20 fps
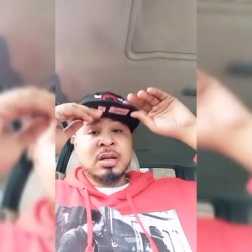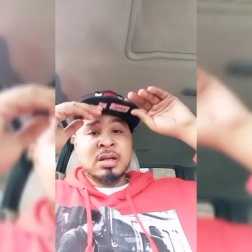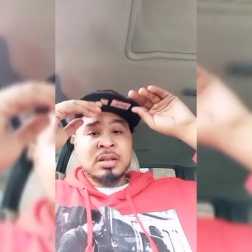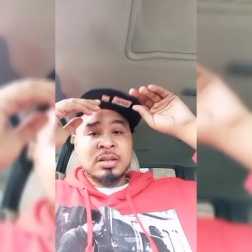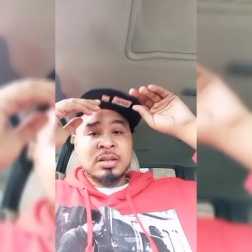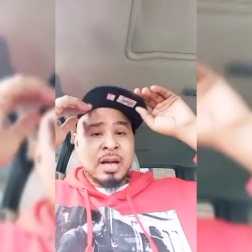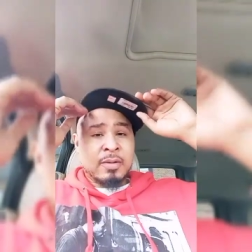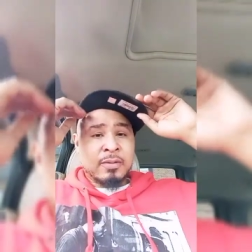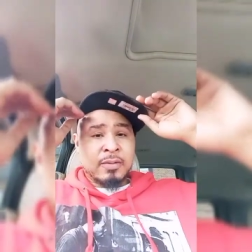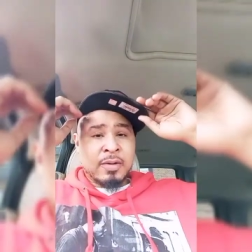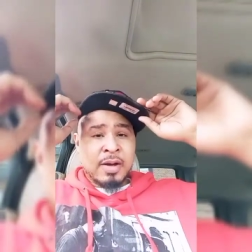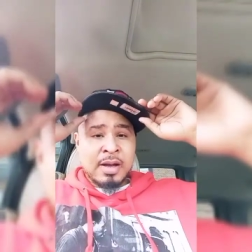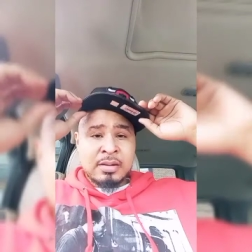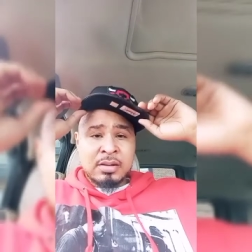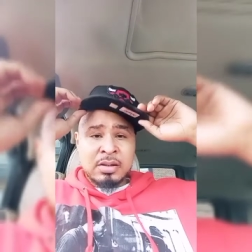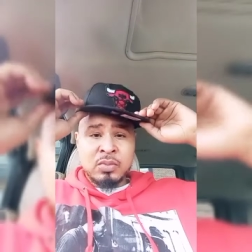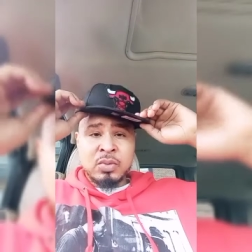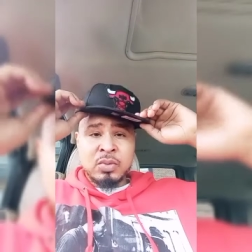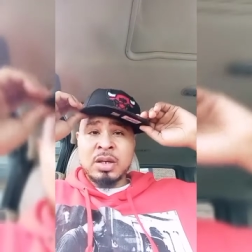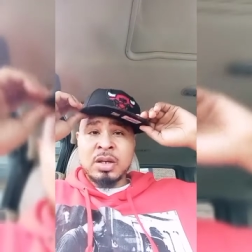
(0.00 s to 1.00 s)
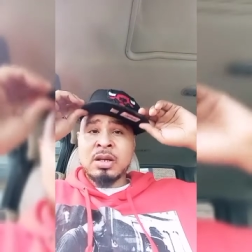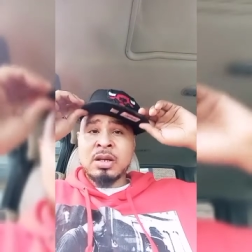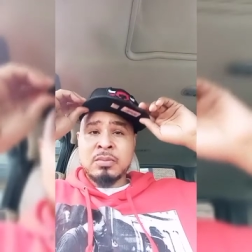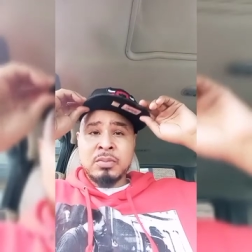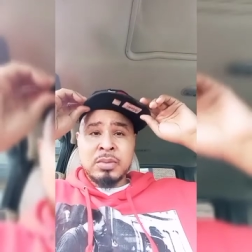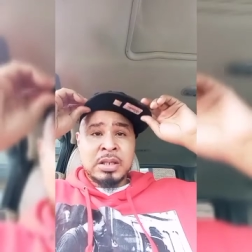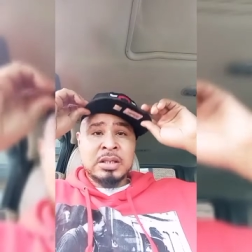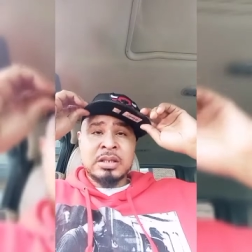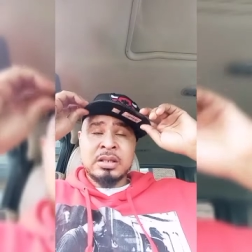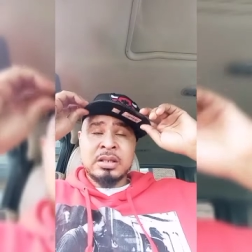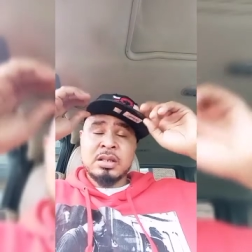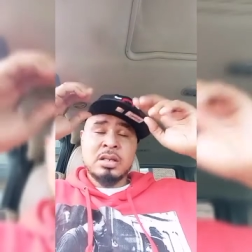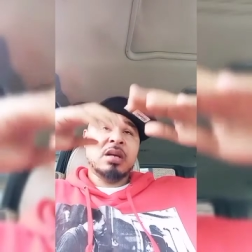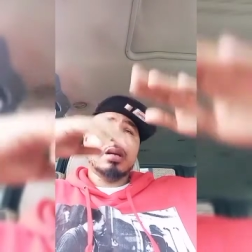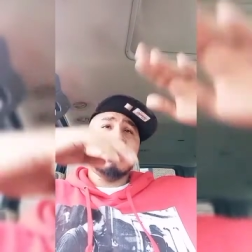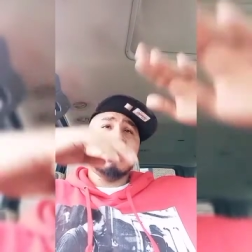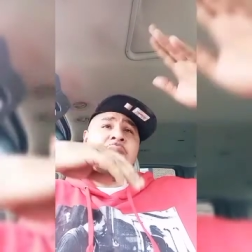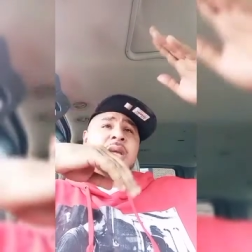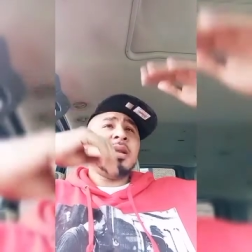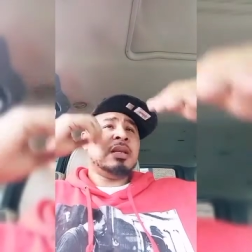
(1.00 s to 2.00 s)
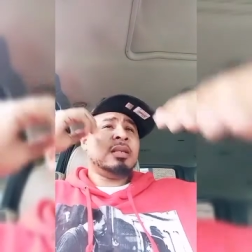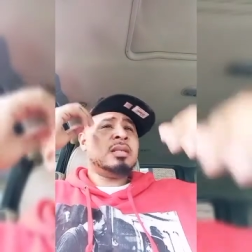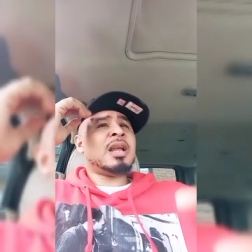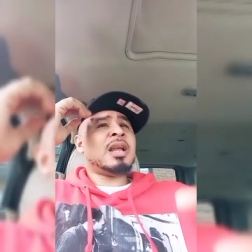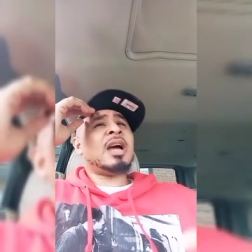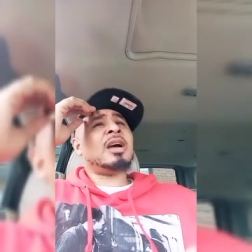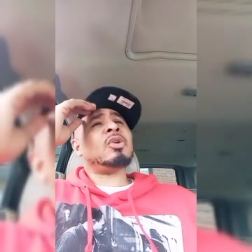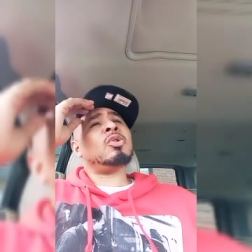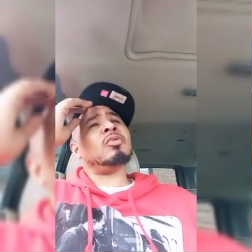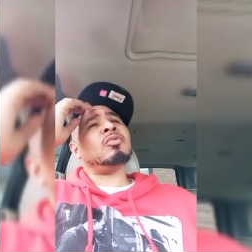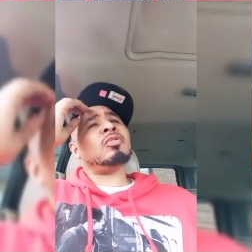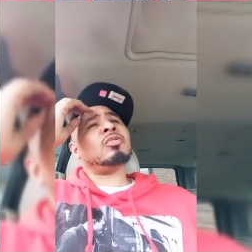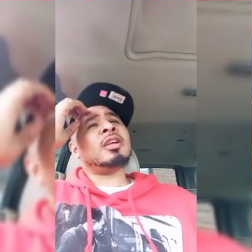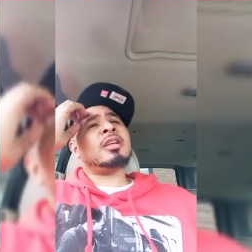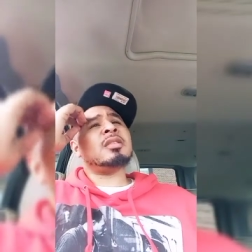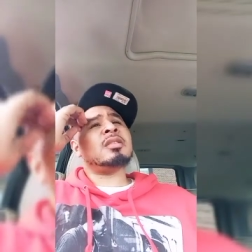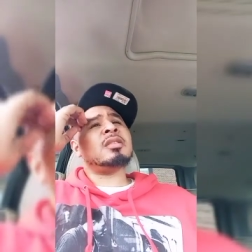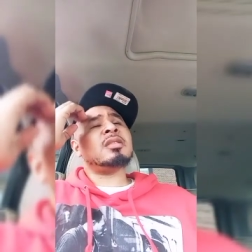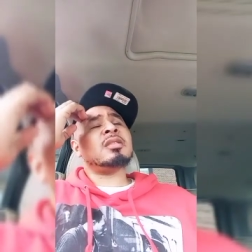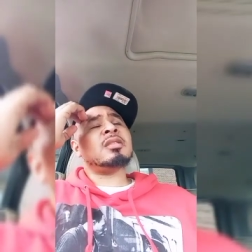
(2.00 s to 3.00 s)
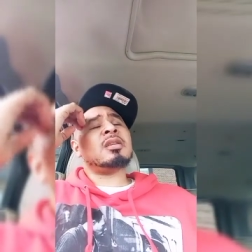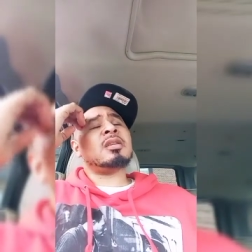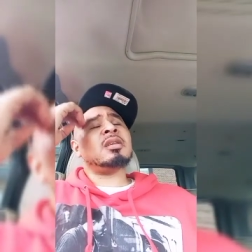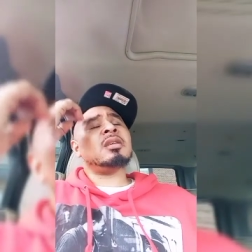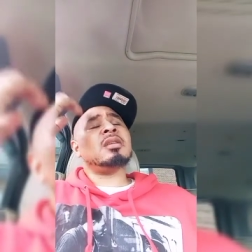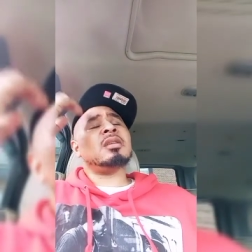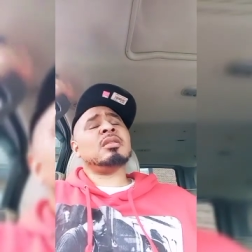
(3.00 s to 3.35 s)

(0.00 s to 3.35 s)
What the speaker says: in there, top 5 somewhere in there, but it's not gonna raise his